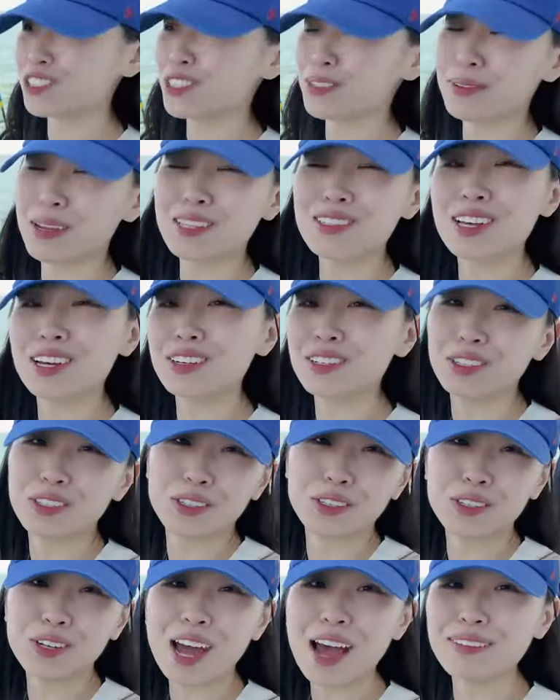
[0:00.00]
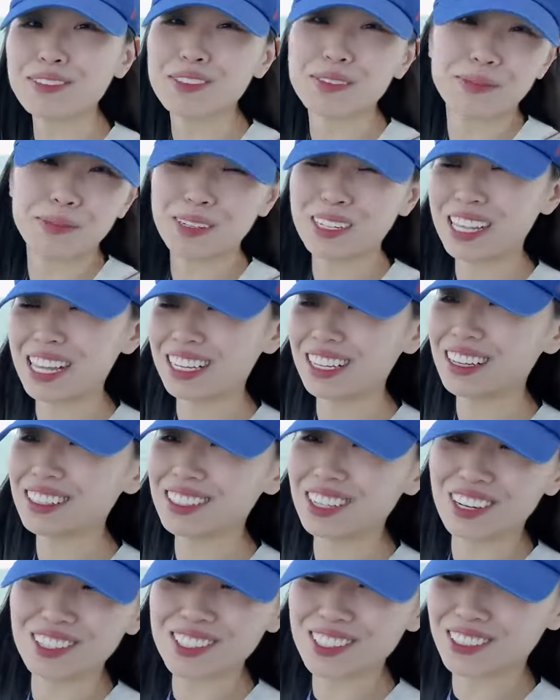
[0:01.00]
trips, that's all you have to be like
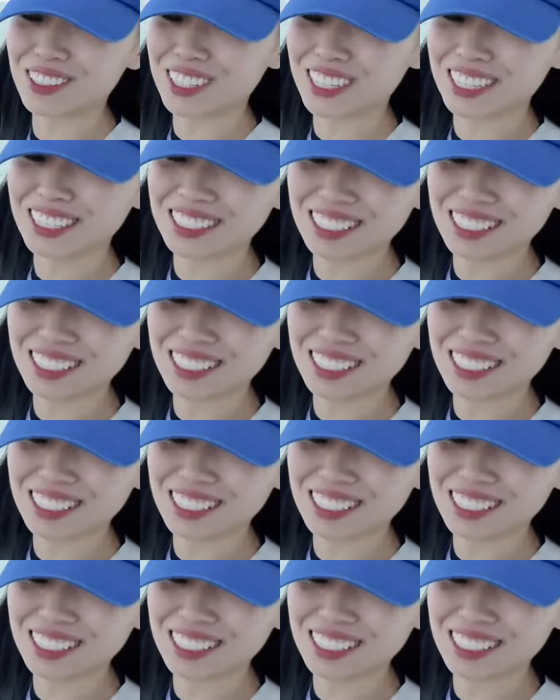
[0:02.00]
adults or